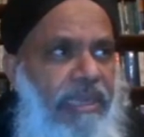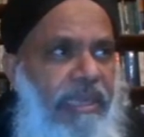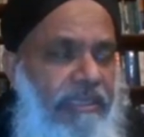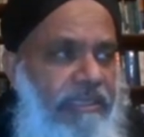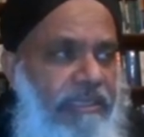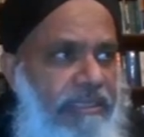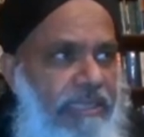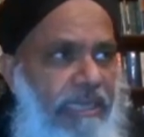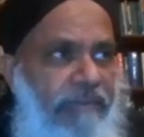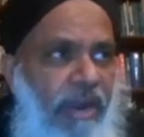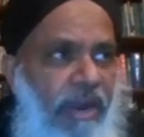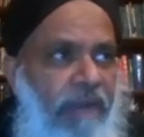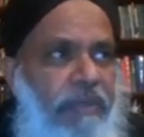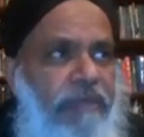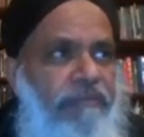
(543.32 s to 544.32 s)
in this
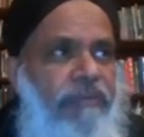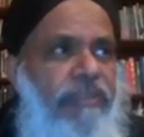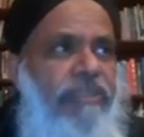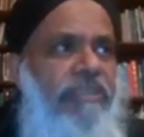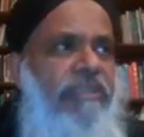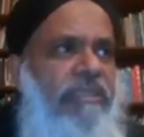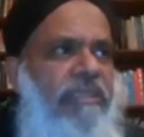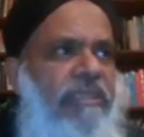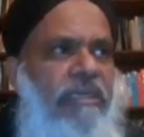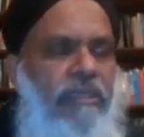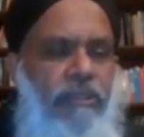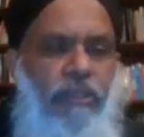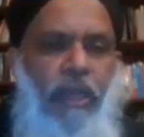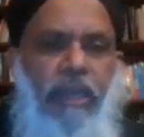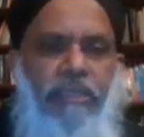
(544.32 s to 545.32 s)
environment, which is
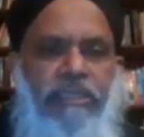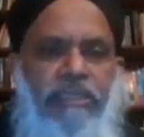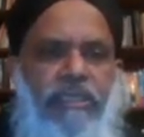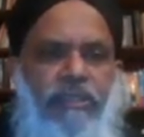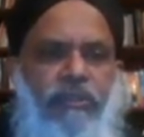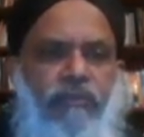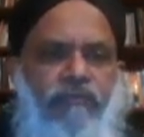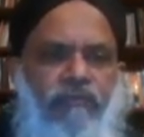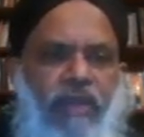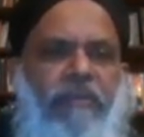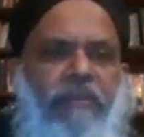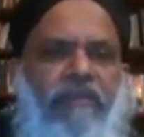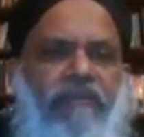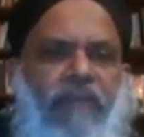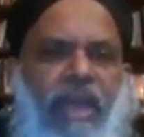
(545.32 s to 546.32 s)
toxic to
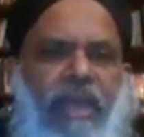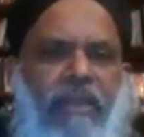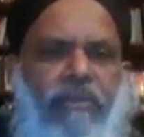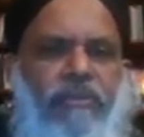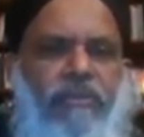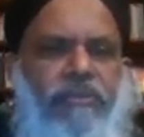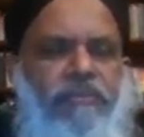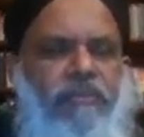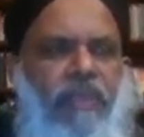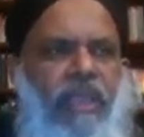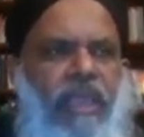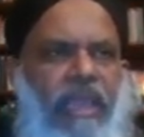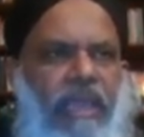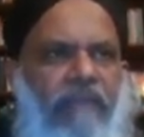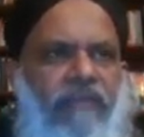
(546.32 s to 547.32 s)
family values.
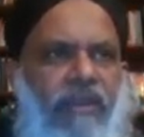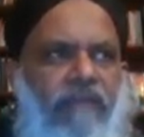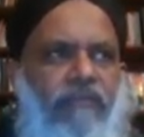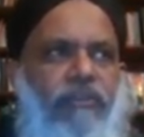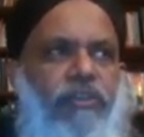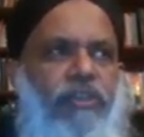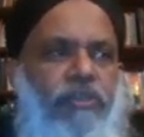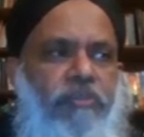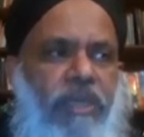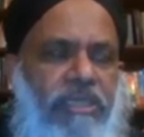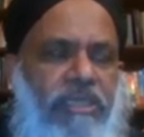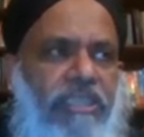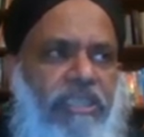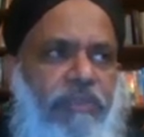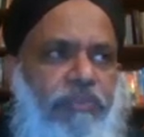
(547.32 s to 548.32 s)
And we have to
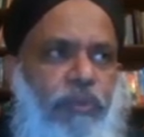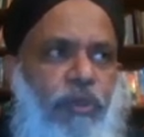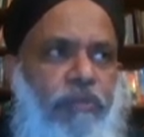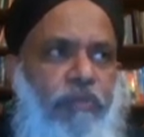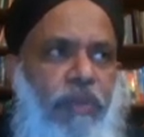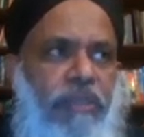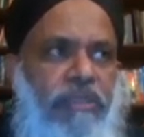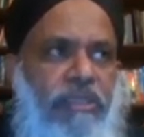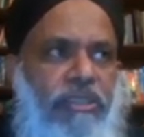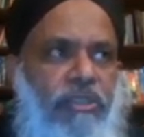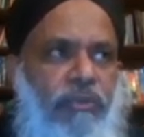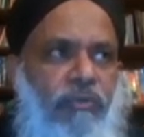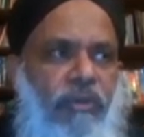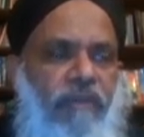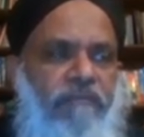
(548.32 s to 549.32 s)
especially support mothers
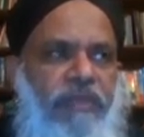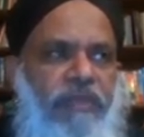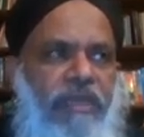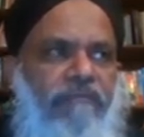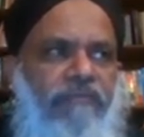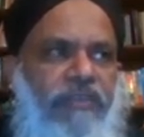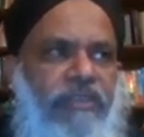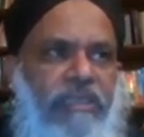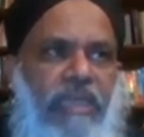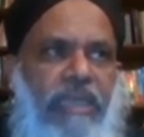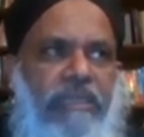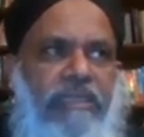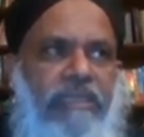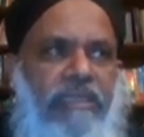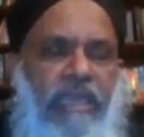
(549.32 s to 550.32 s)
who have been
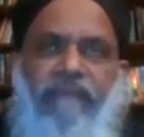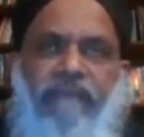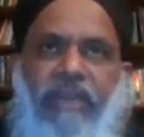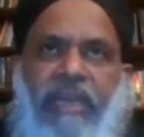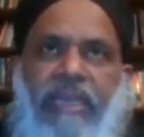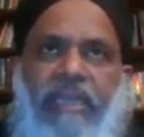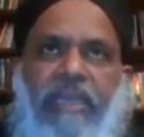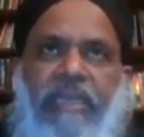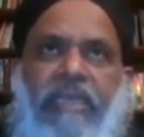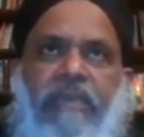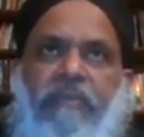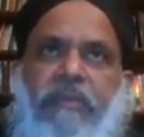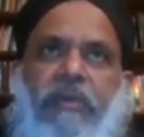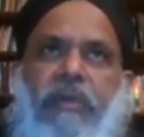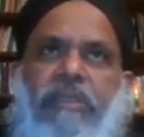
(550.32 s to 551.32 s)
emphasized heavily
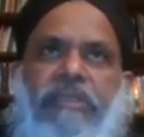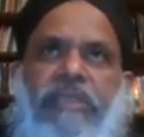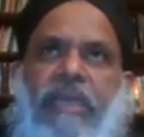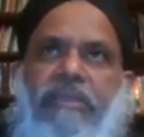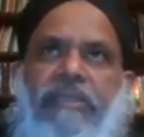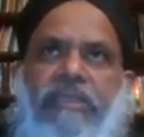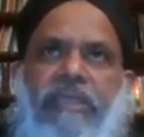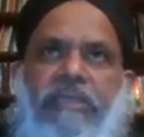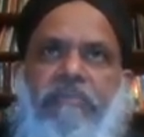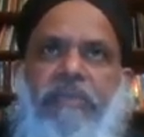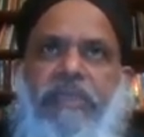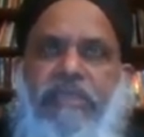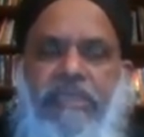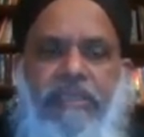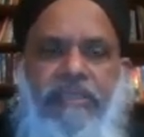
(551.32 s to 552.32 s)
because that's the
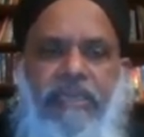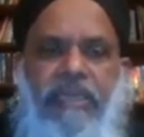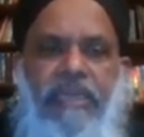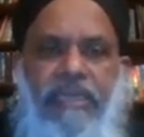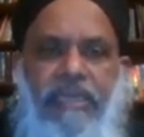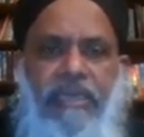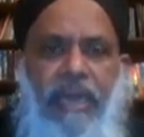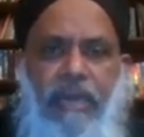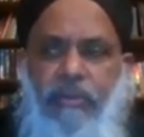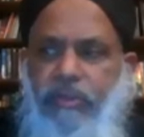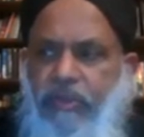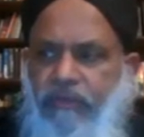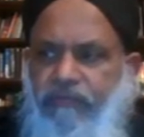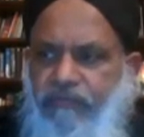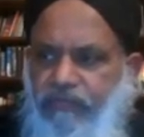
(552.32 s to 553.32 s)
basic training ground
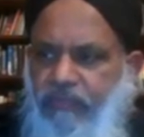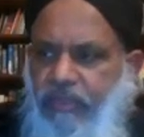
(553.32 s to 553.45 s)
of,